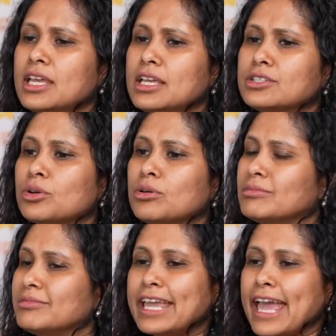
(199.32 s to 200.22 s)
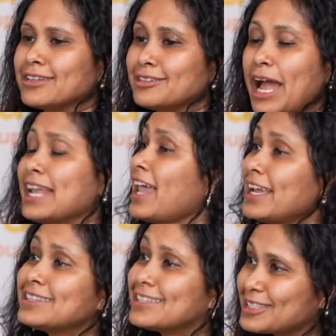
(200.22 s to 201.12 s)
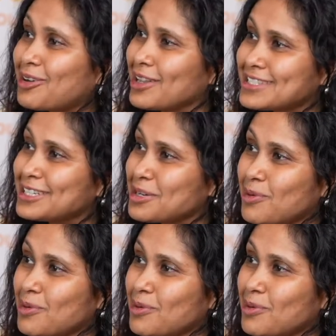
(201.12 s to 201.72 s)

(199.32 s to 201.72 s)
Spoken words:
So again, I like that cost center,